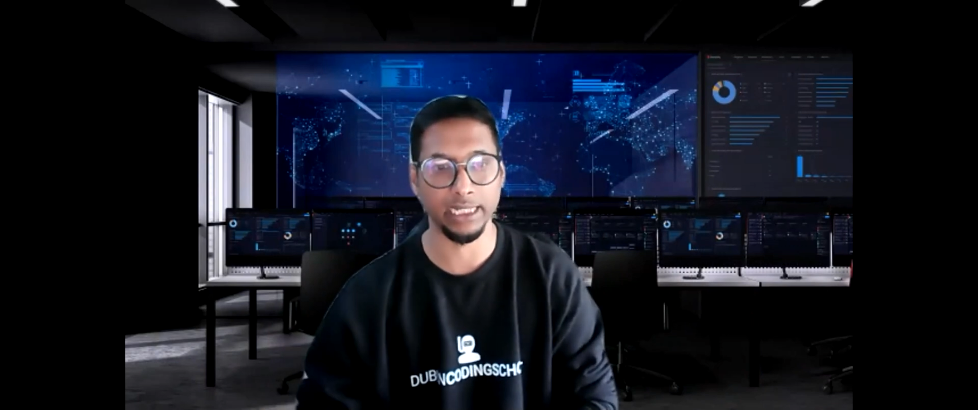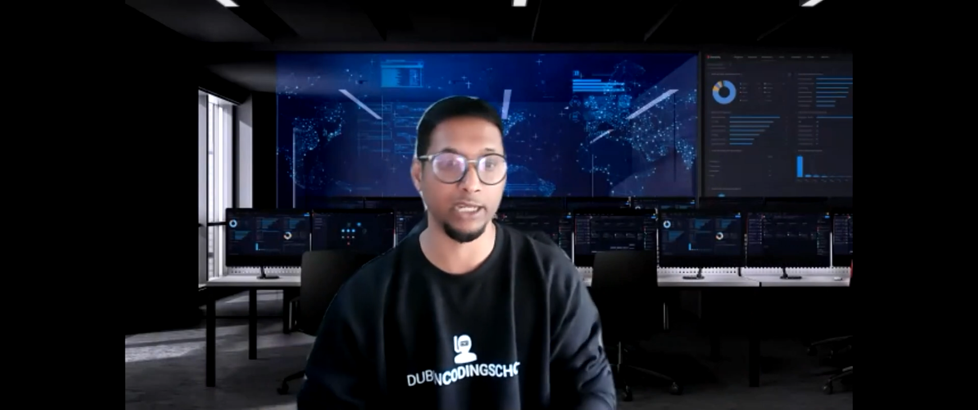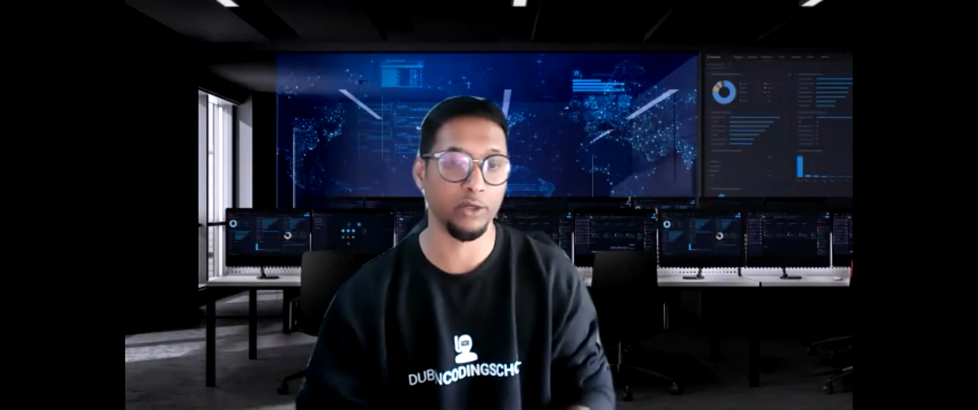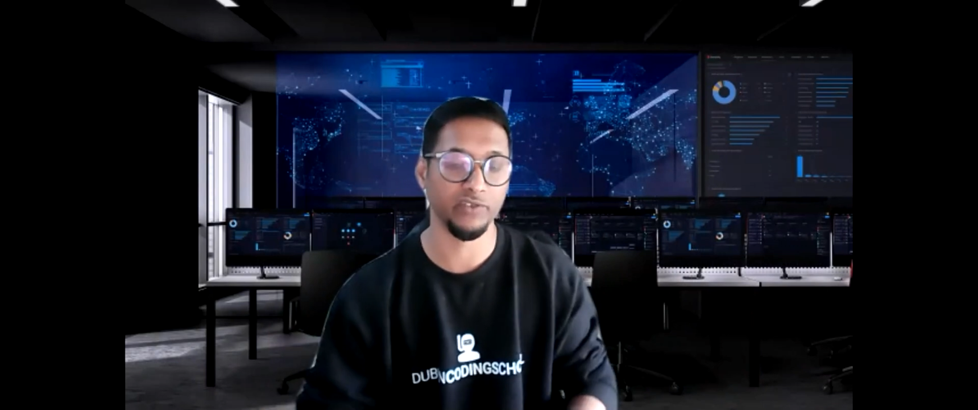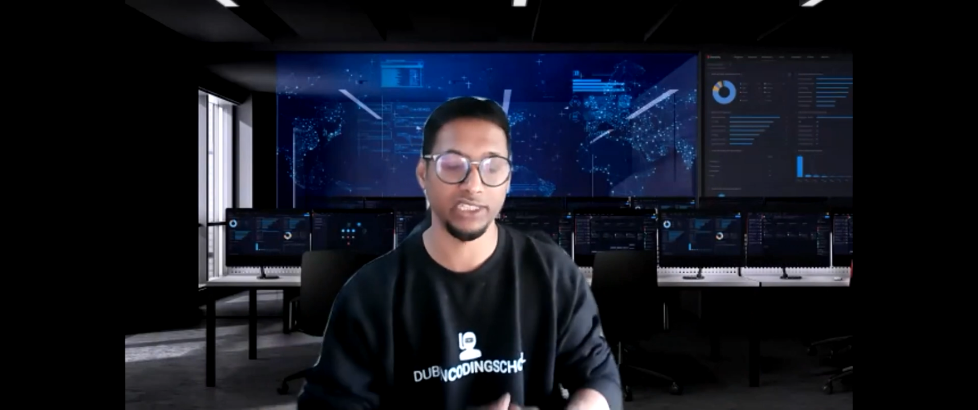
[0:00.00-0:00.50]
I
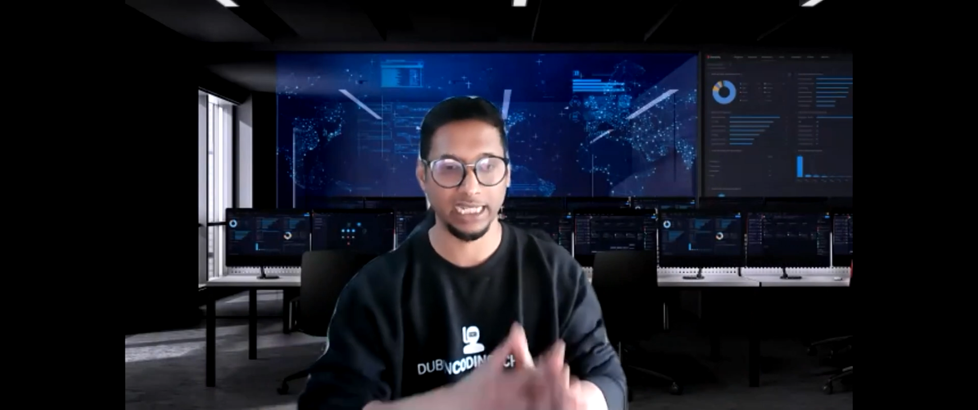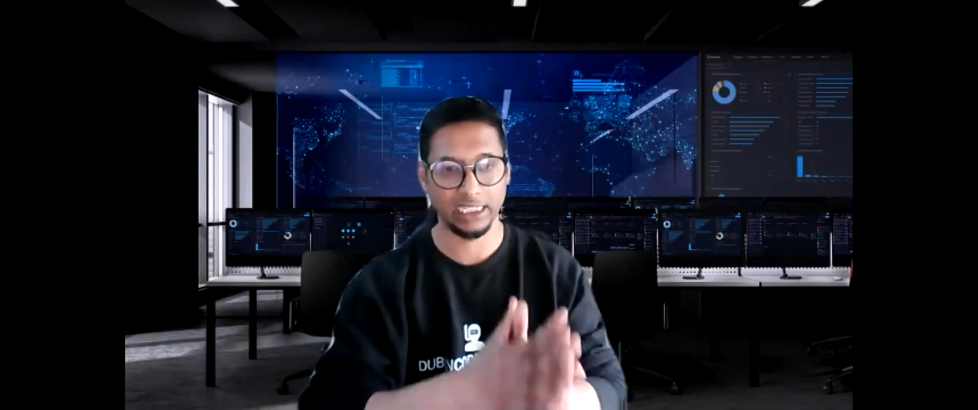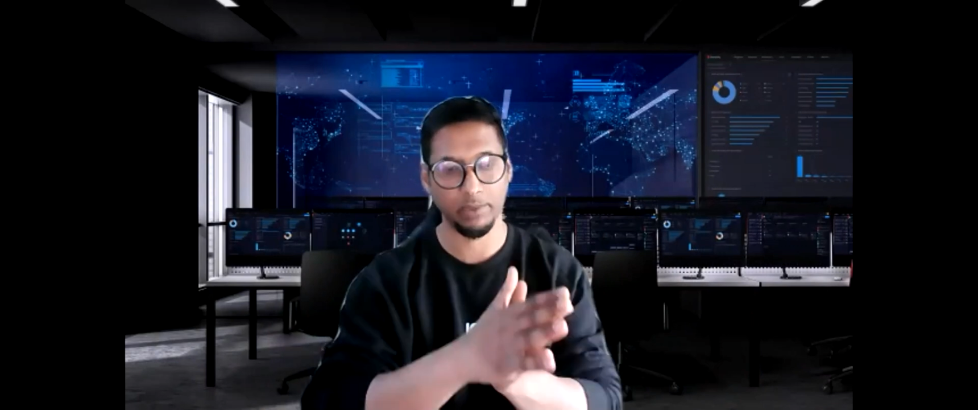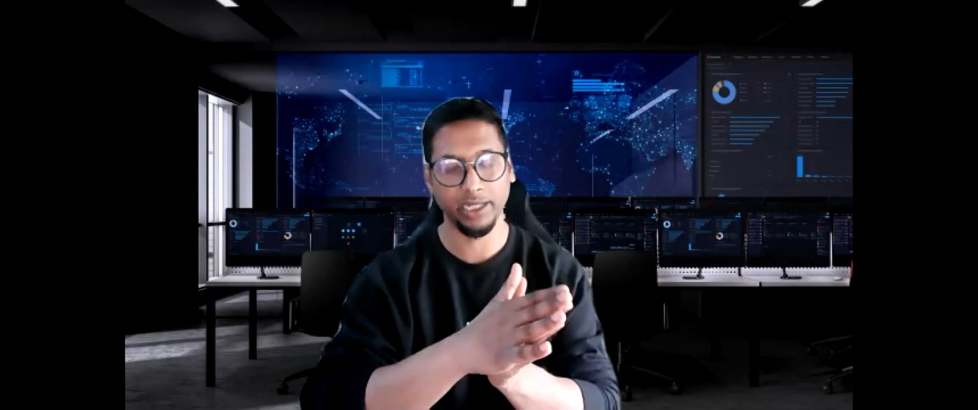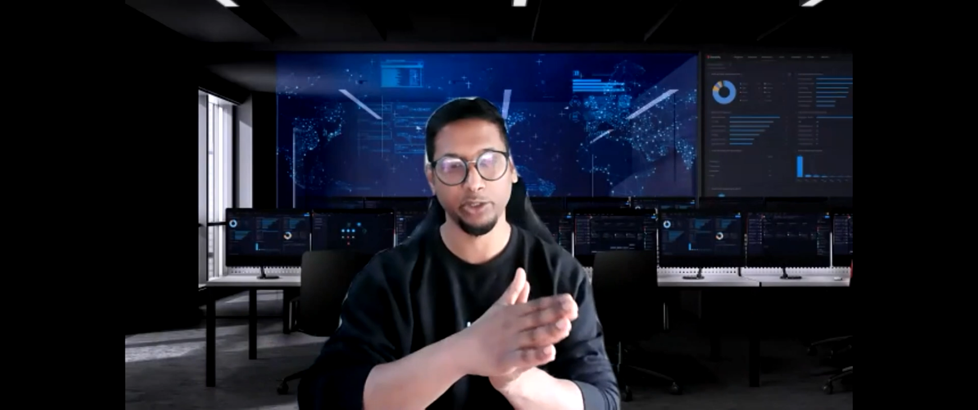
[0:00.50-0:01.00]
obviously
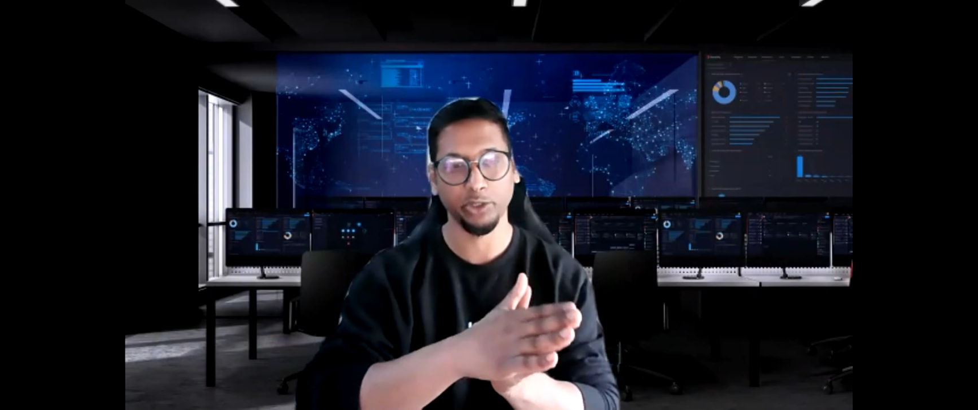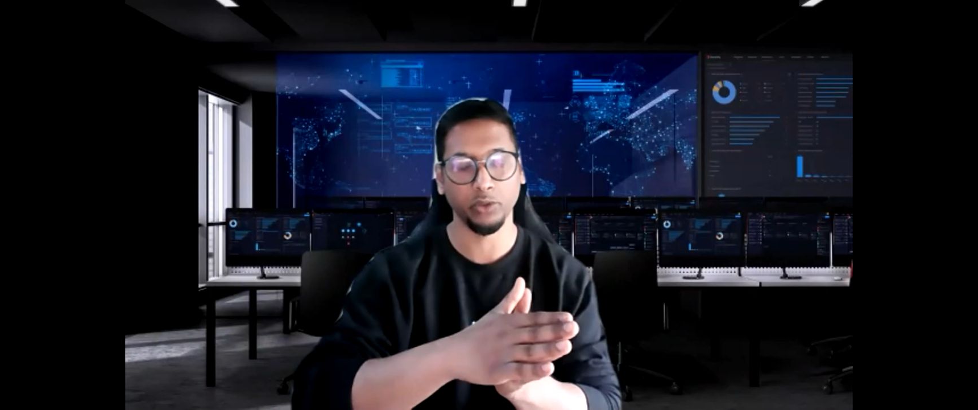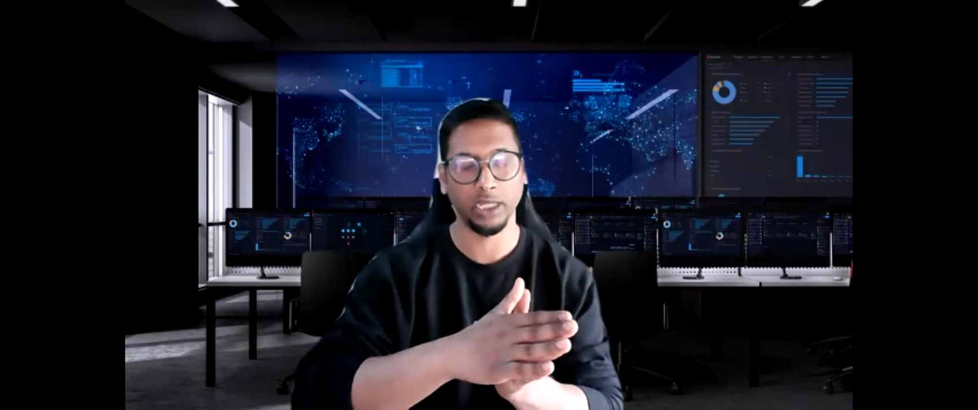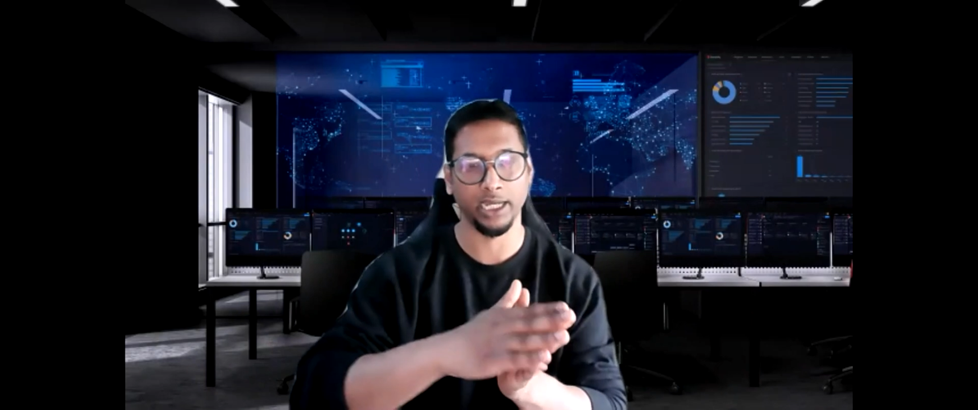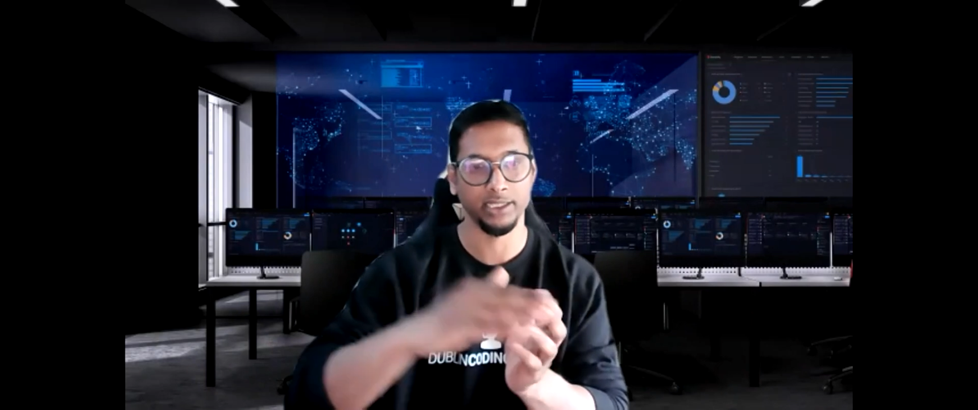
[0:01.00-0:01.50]
explained to you
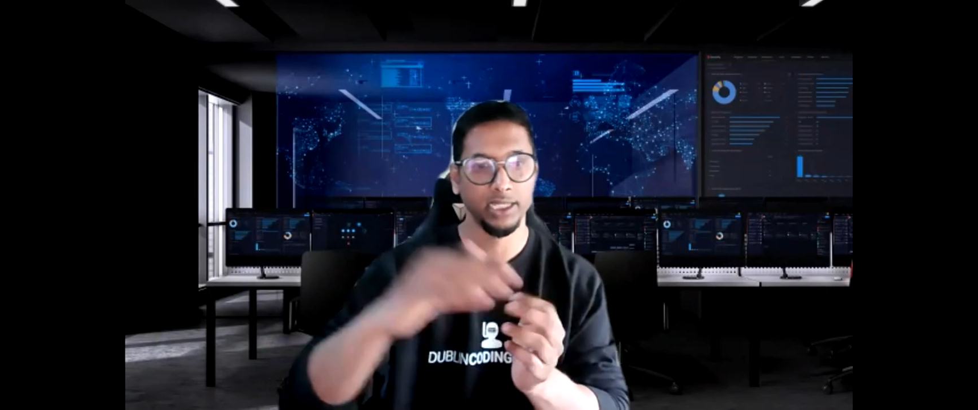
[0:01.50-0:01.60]
guys